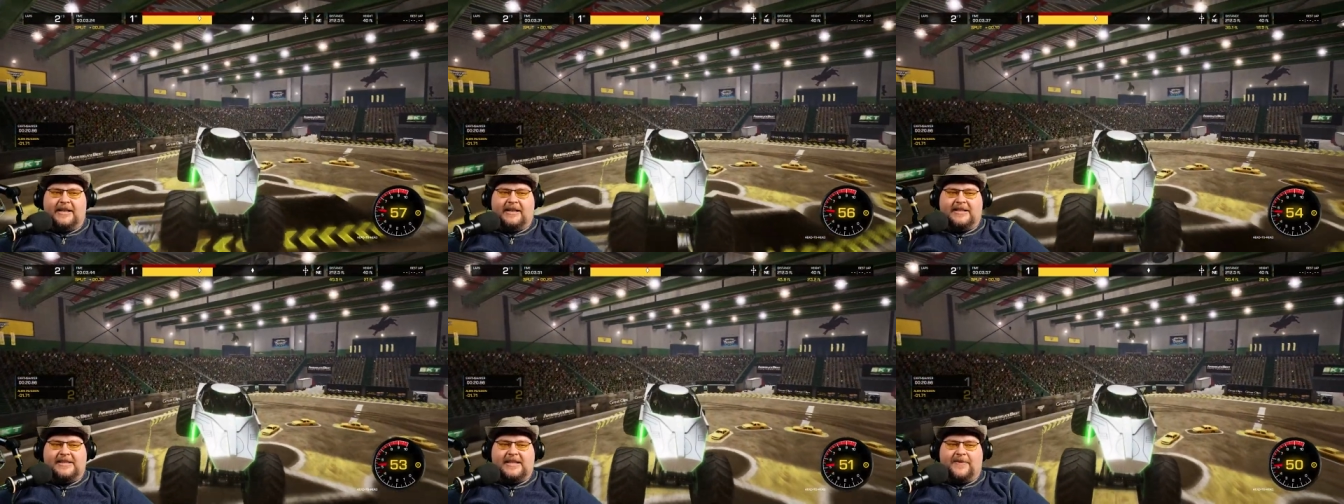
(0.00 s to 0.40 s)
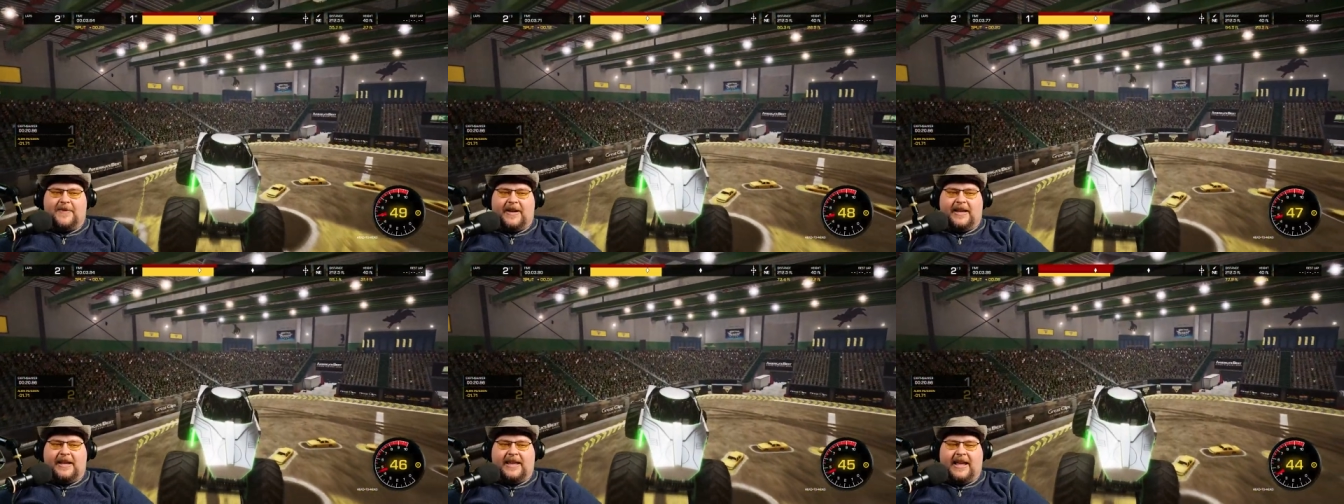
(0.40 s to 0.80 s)
Let's see
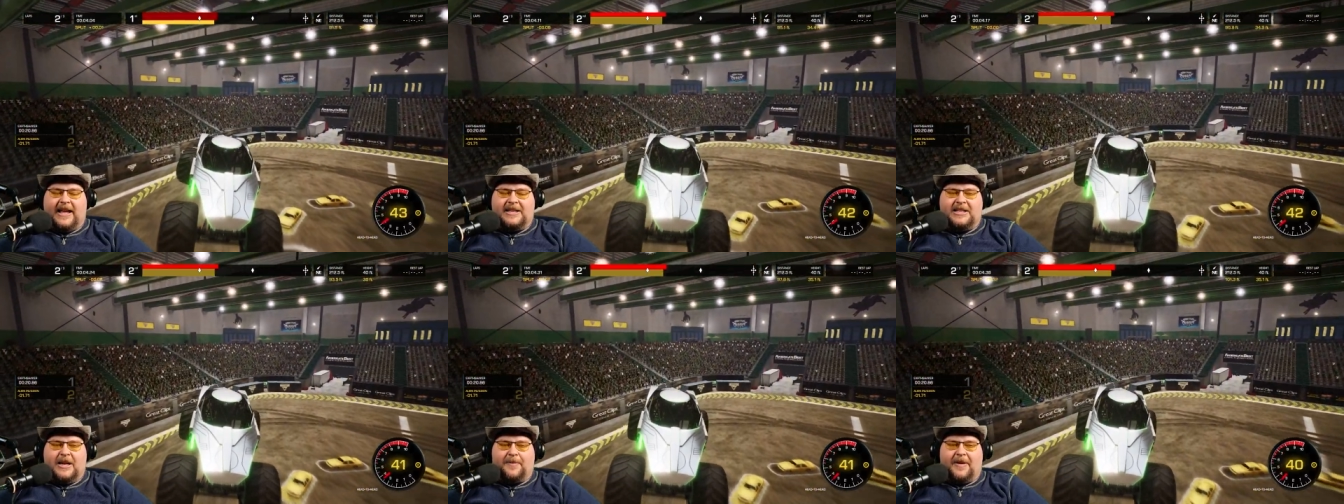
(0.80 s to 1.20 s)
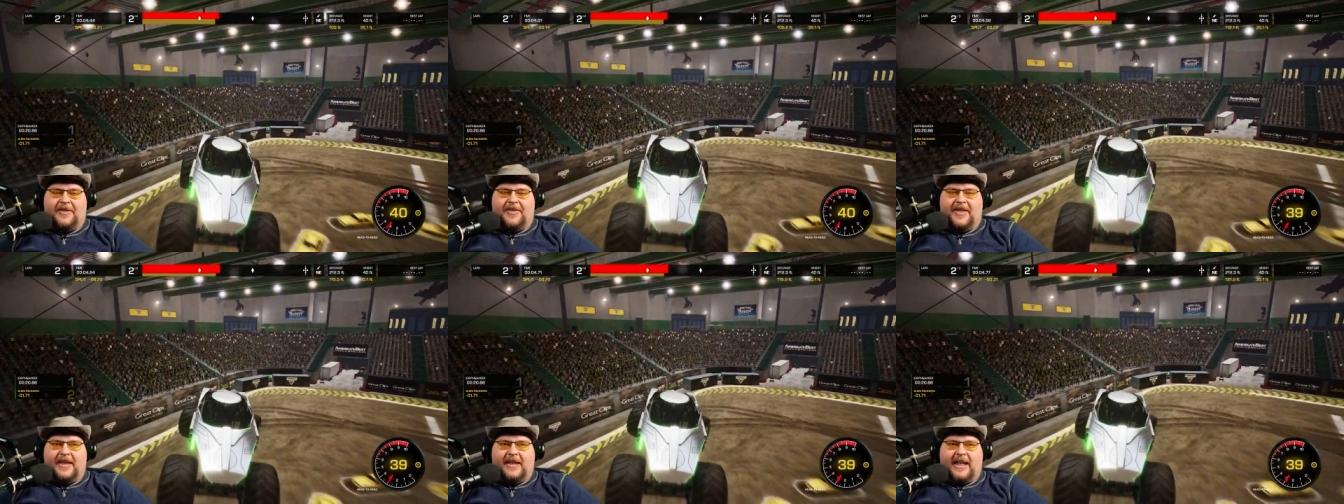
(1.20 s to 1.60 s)
if I can catch up. I
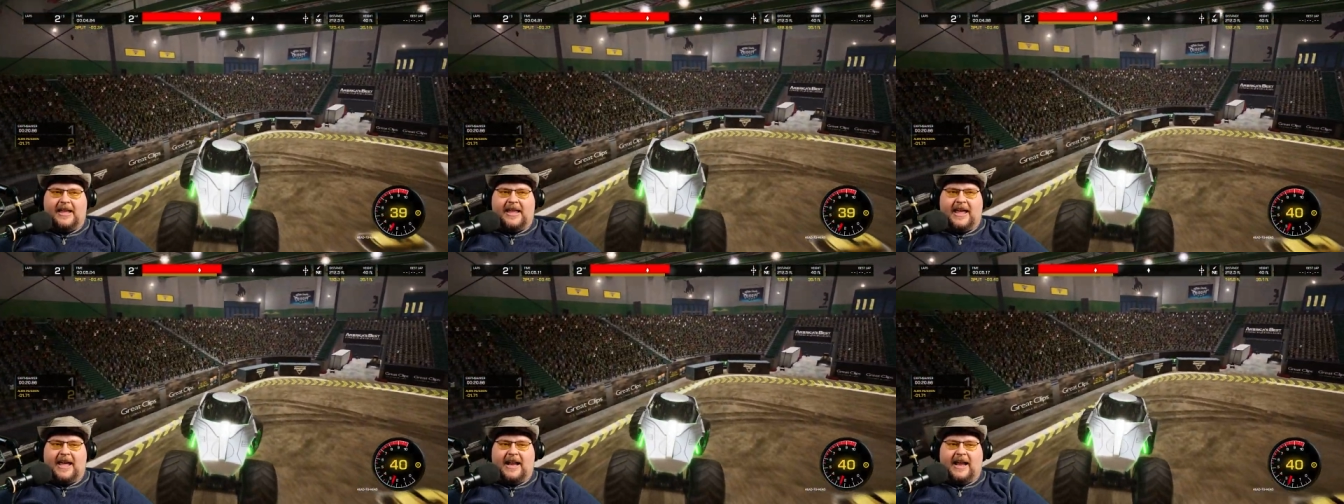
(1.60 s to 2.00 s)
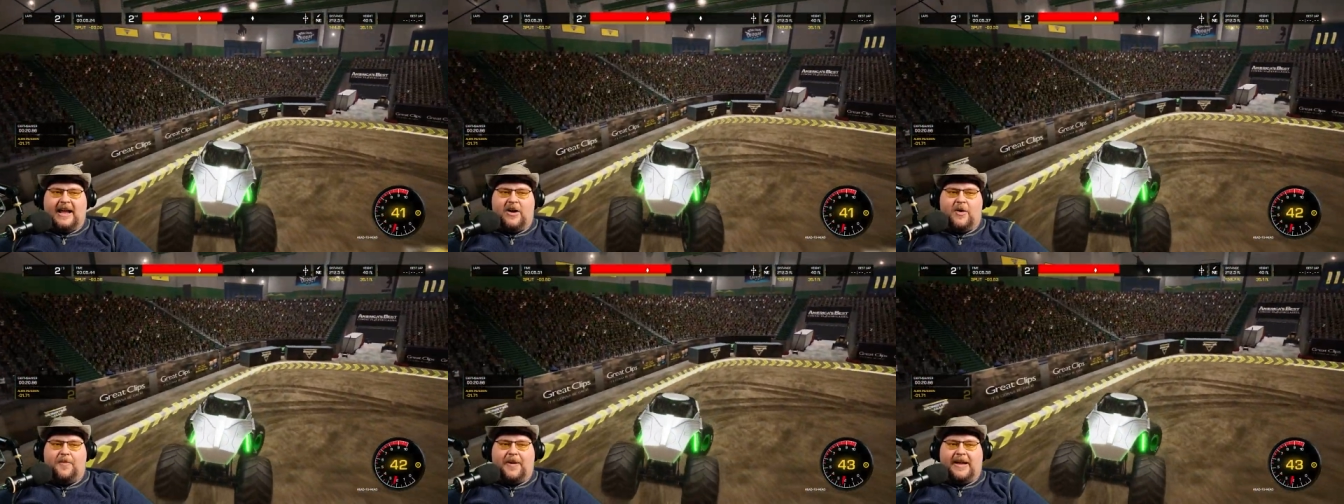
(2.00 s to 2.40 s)
think I can.
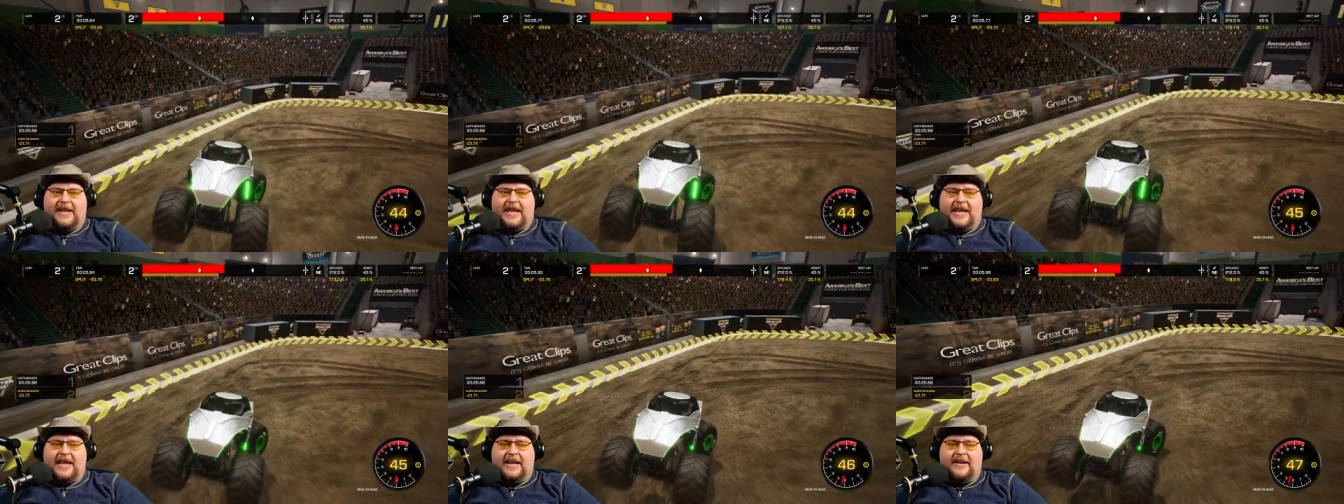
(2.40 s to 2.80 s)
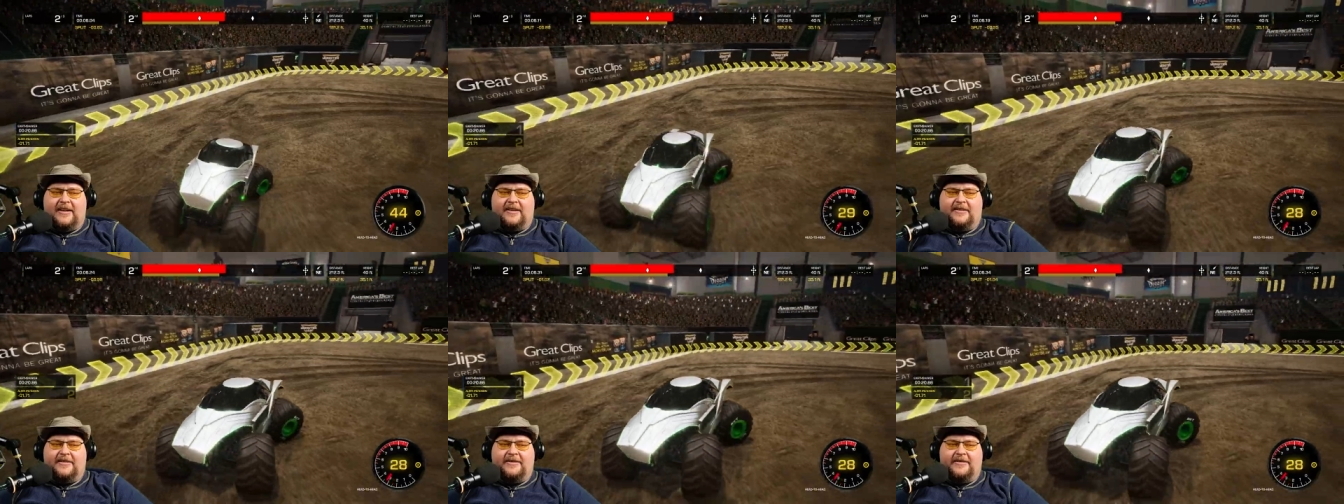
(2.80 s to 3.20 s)
I hope I can.